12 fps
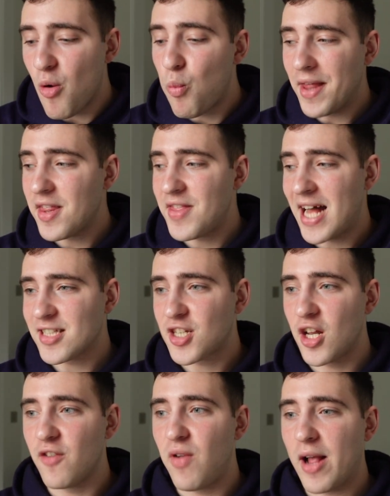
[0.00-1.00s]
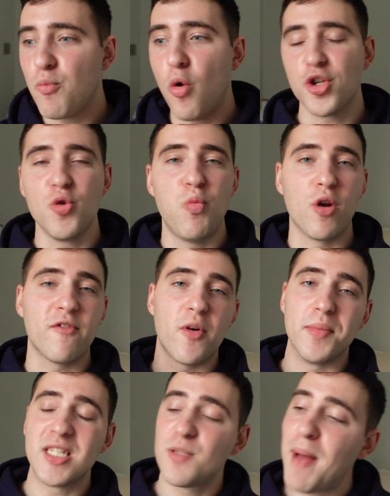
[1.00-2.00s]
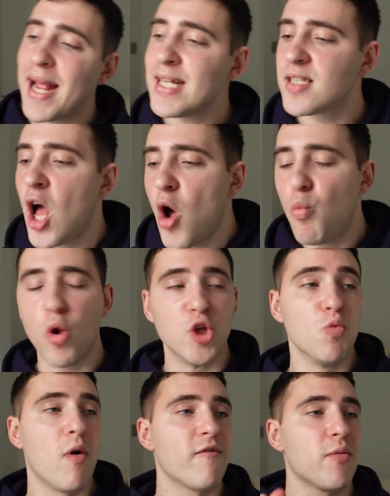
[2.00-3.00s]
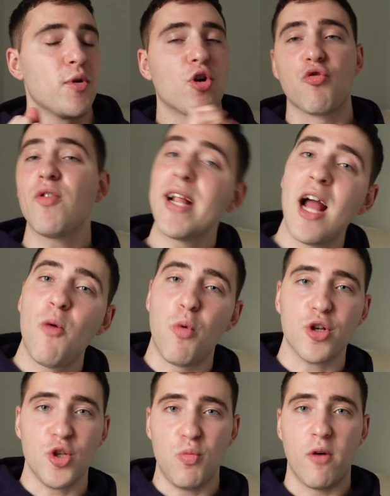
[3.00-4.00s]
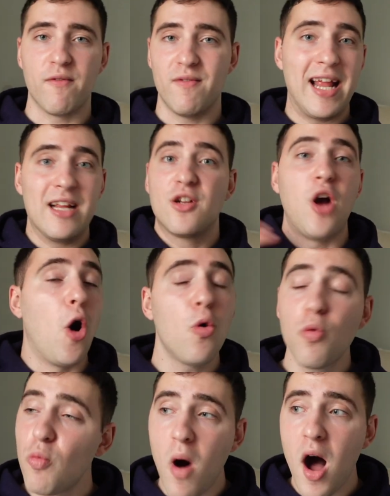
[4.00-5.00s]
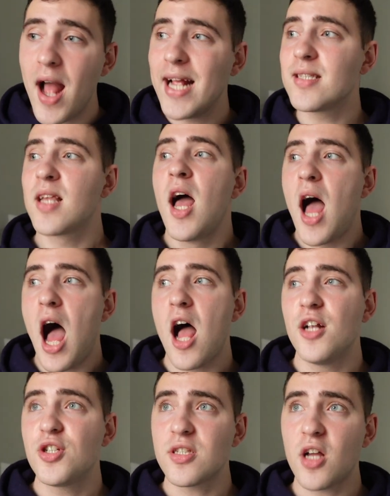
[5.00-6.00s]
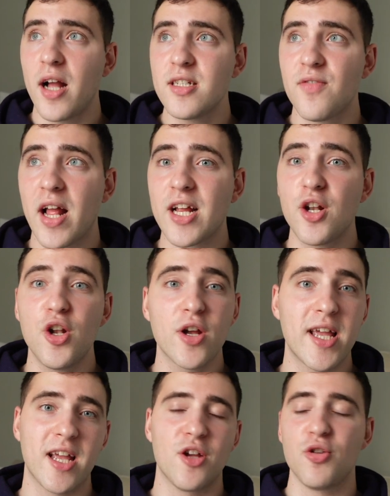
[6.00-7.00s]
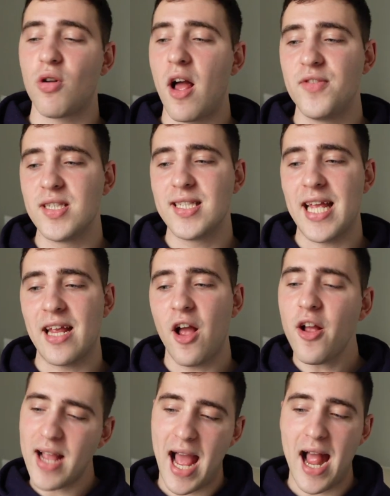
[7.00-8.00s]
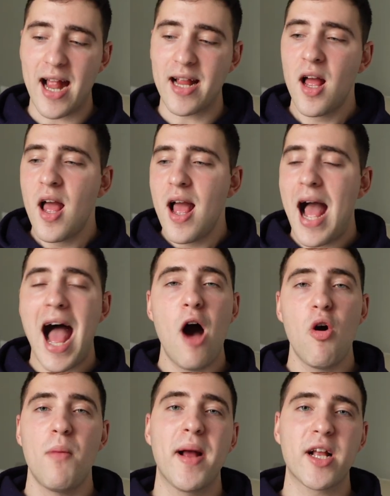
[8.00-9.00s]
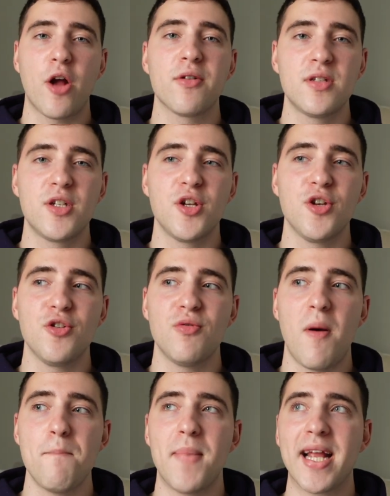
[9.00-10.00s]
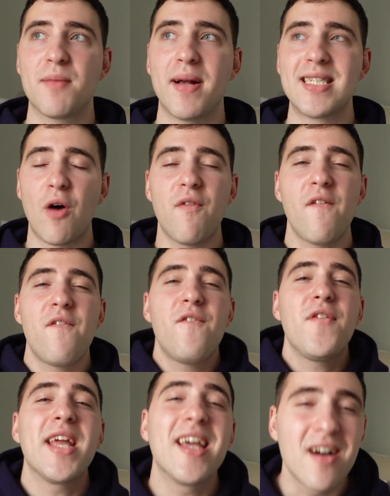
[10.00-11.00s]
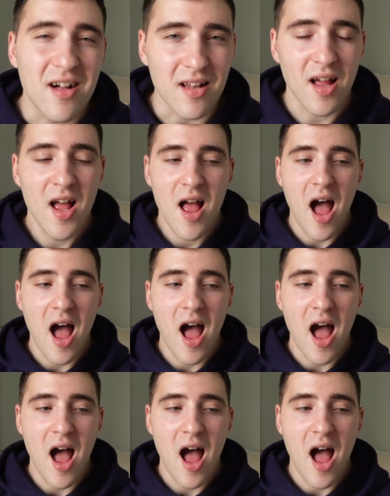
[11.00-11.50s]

whether that's kind of like what you want from a space, what you want from your career, what you want goal-wise, just kind of like looking at your life and seeing, okay, how am I going to make myself feel